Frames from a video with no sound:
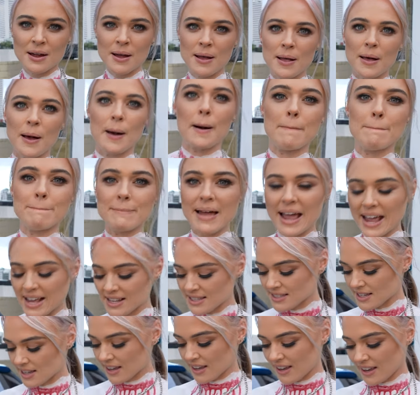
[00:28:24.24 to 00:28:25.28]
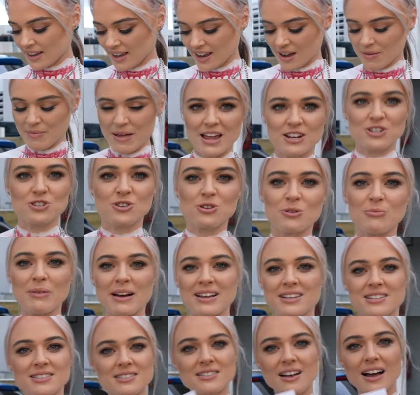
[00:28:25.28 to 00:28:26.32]
amazing. I made sure
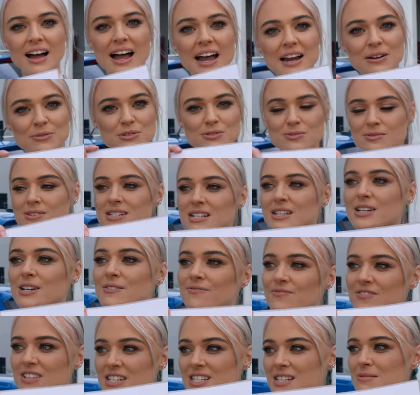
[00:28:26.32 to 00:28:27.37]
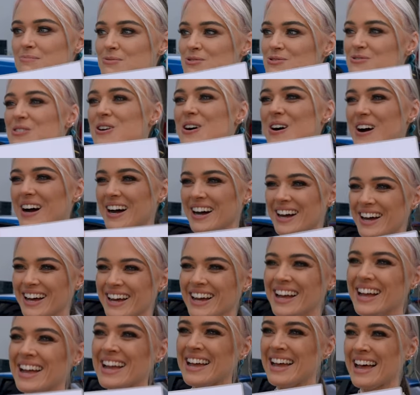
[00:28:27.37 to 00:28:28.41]
my sign was really visible. And
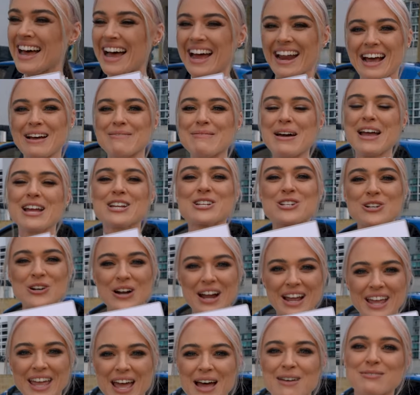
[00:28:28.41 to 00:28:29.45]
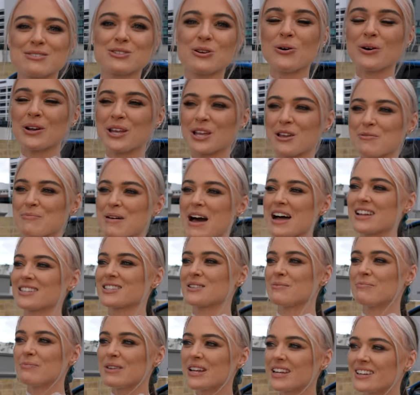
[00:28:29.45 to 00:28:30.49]
I made sure I kept talking about
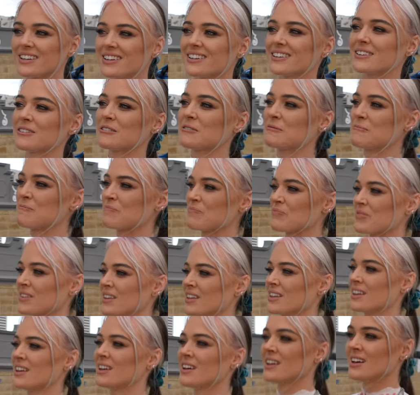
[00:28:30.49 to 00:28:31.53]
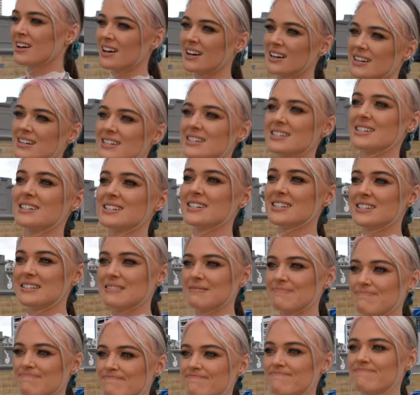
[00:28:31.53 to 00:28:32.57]
Dominion.
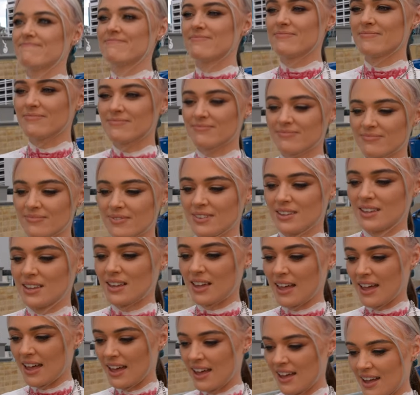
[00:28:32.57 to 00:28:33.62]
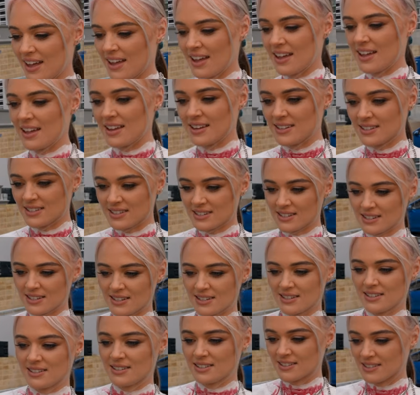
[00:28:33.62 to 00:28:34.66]
And
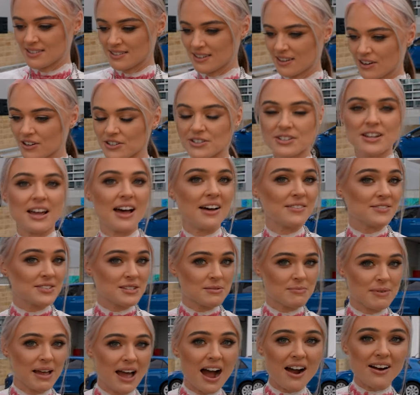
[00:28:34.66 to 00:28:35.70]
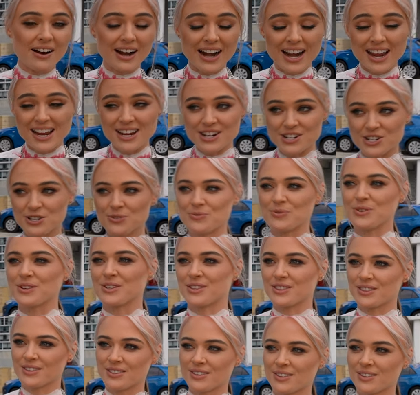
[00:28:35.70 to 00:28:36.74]
got to have some outreach with